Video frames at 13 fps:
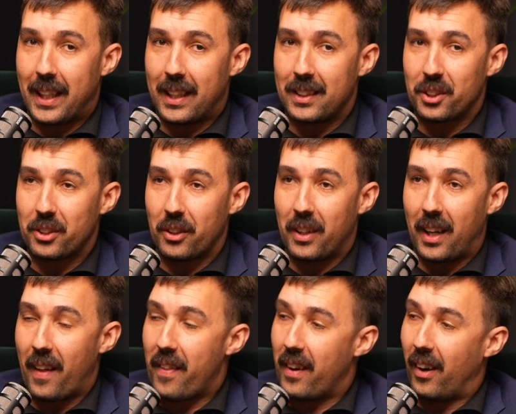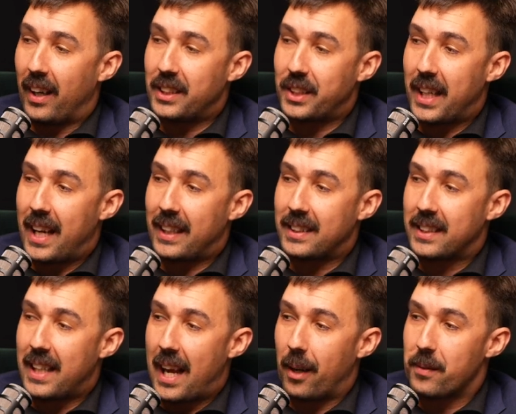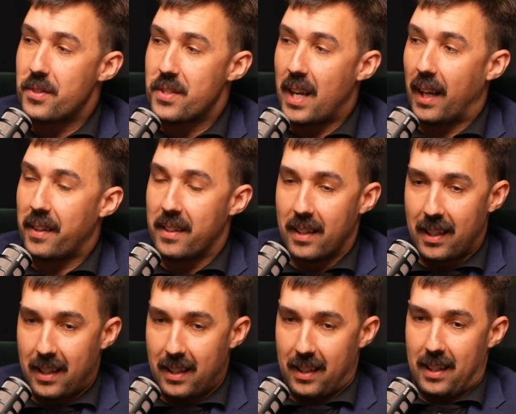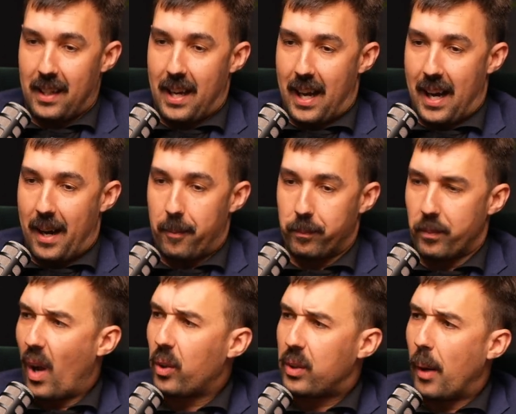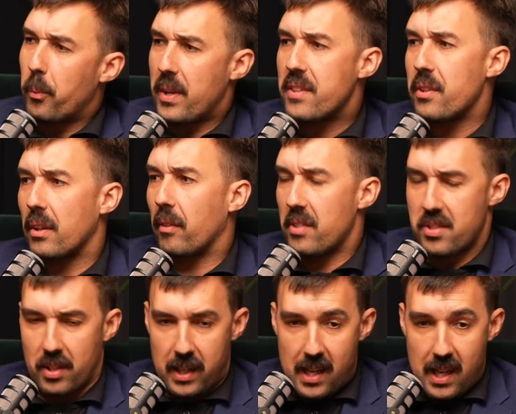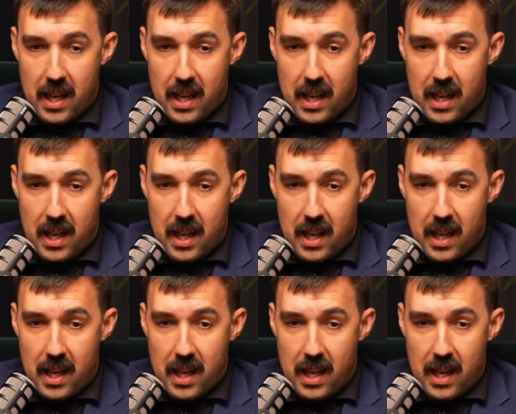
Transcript: and show other IGAs how it's done. Um, I'll come with you, obviously.